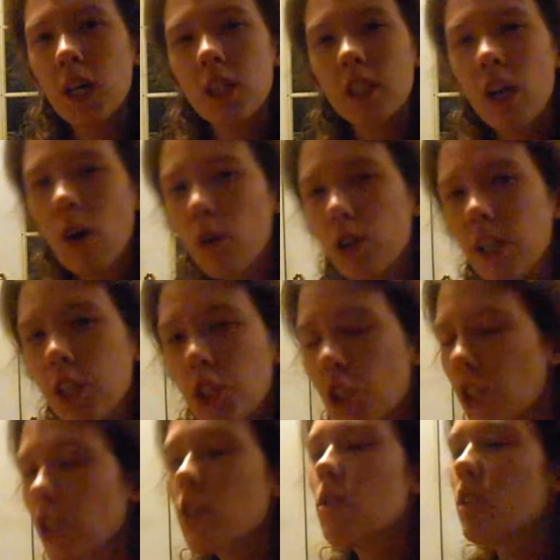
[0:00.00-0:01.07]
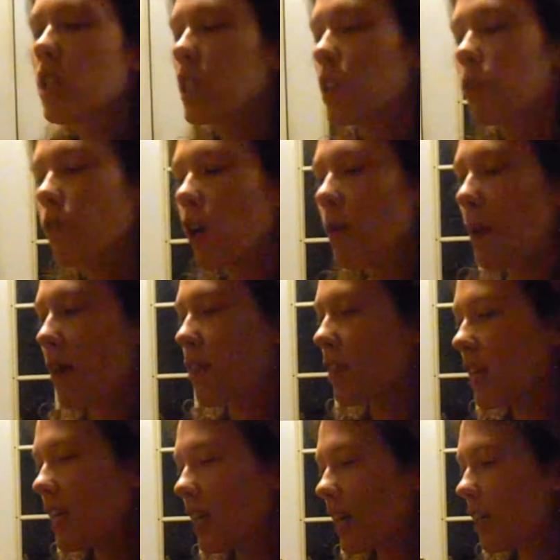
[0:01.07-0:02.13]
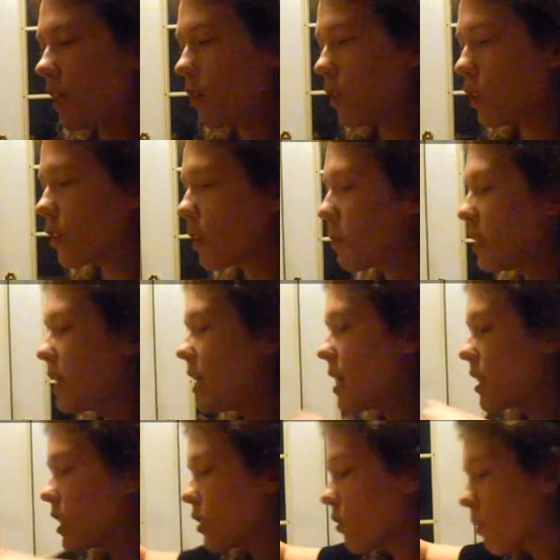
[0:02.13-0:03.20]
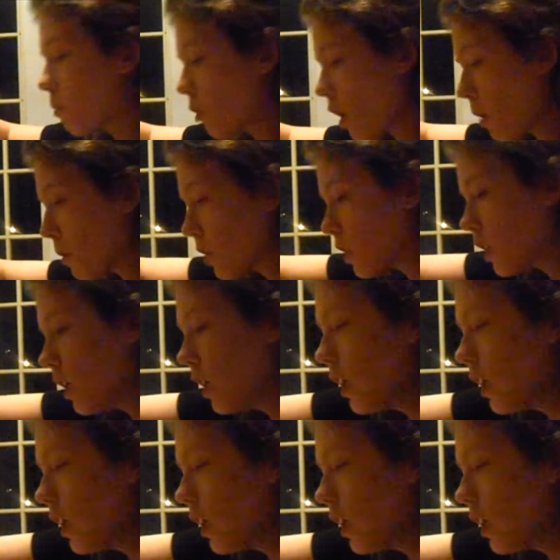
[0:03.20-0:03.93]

not totally sure who this is from. I think I know who it's from. Yes, it's from Robert.